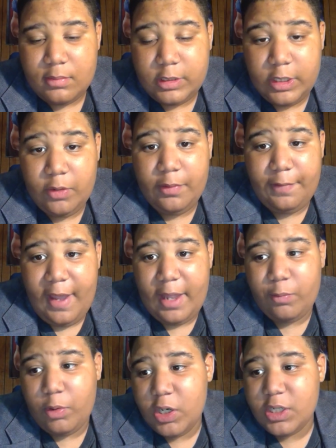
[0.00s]
So we've
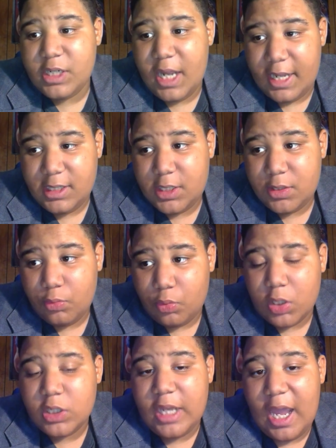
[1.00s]
had worse nets,
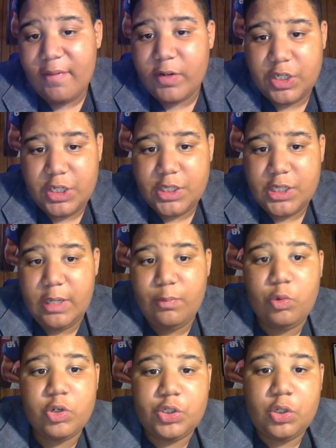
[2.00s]
worse averages, and
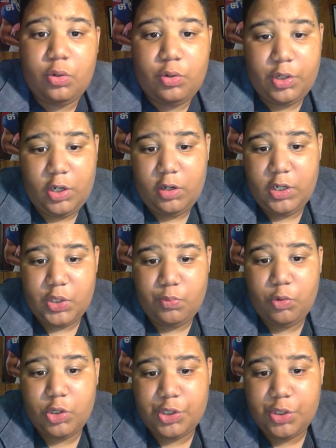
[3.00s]
worse
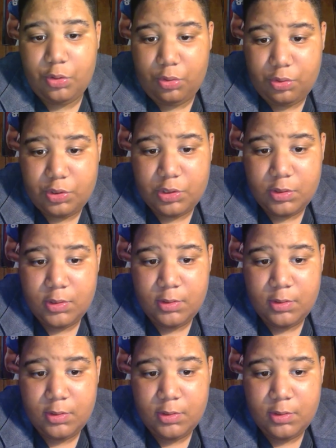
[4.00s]
totals.